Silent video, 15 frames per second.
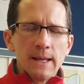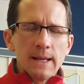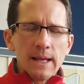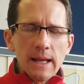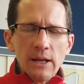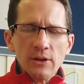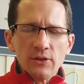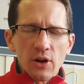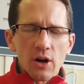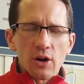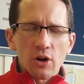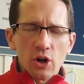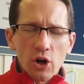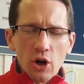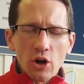into
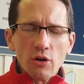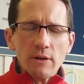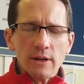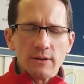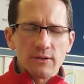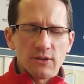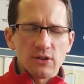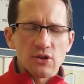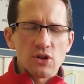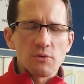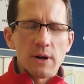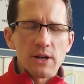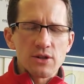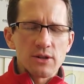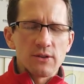our current
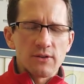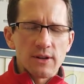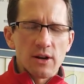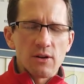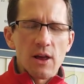situations in our